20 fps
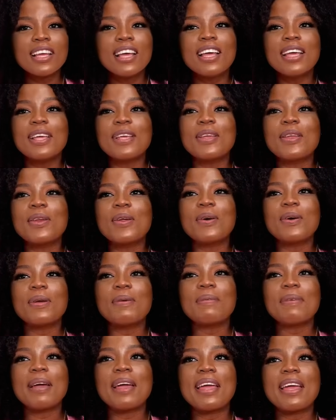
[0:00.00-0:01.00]
You know, in
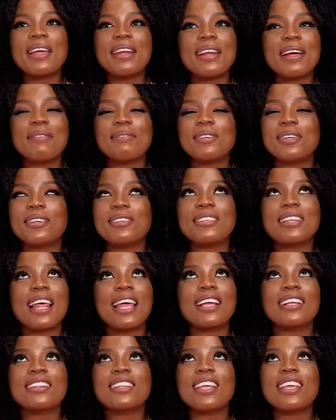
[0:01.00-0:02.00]
my head, I'm just
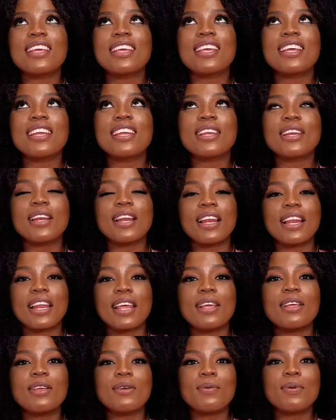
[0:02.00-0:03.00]
like thinking
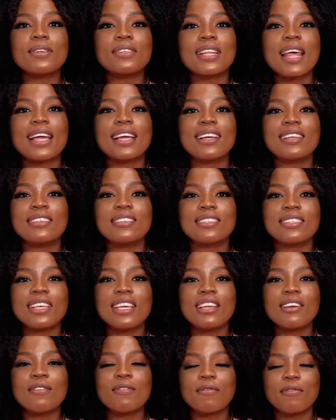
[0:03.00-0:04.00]
it was like a
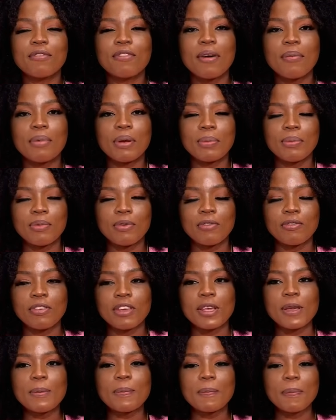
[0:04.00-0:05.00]
scene from a movie.
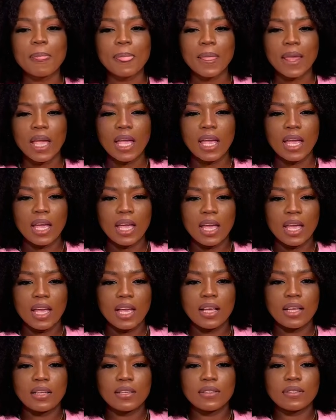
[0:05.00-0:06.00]

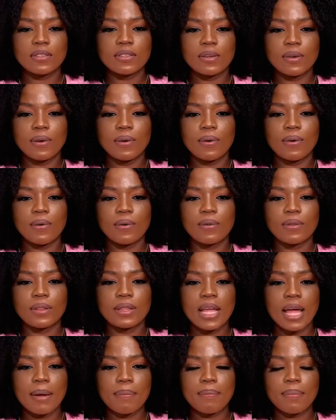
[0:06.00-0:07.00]
So
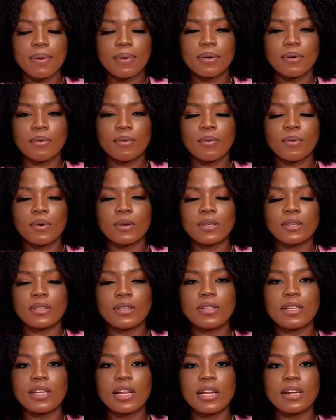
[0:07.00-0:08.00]

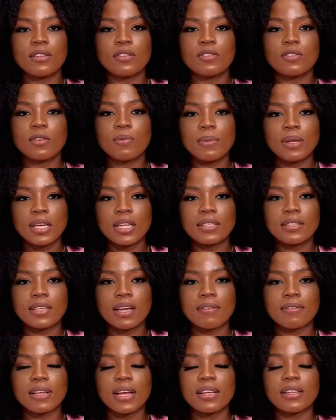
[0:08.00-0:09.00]
then 2 minutes
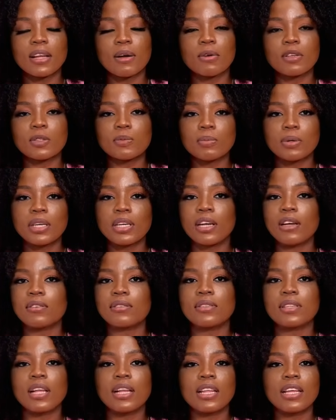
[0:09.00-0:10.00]
after I was praying, I was
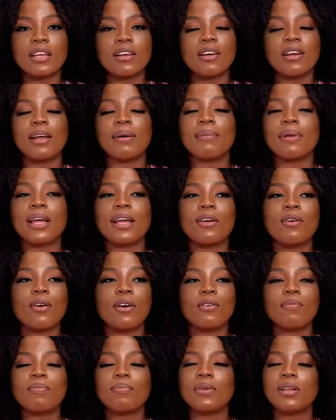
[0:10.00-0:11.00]
telling God, I'm like, God,
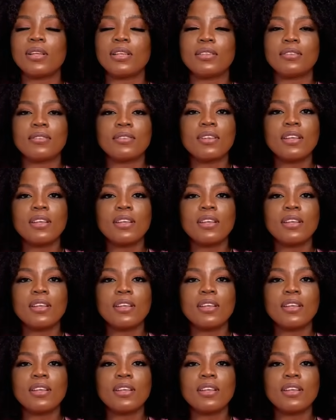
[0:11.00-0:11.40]
please,